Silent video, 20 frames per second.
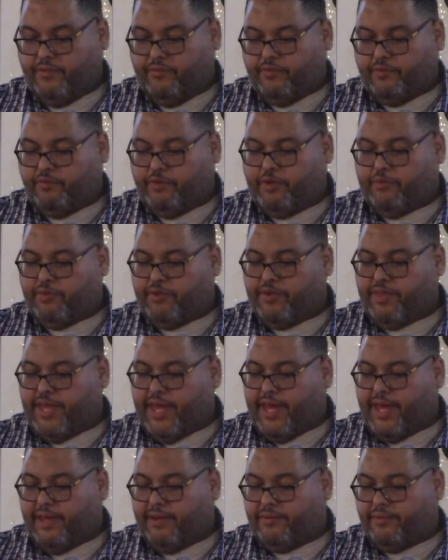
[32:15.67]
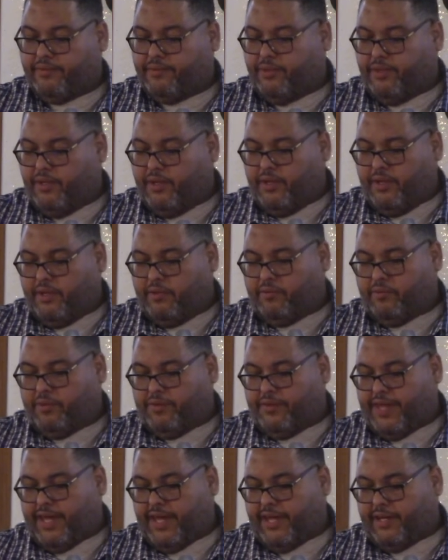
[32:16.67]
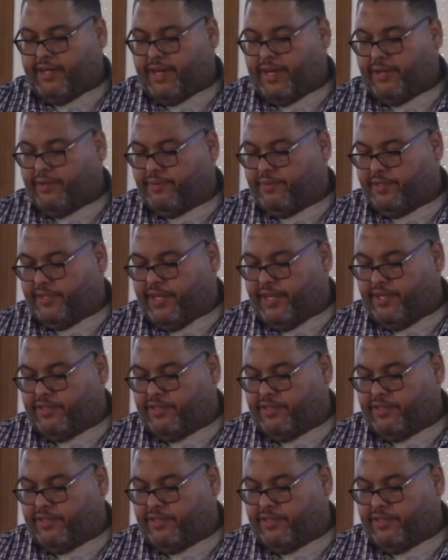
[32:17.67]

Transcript: Remember that? Well, that night on the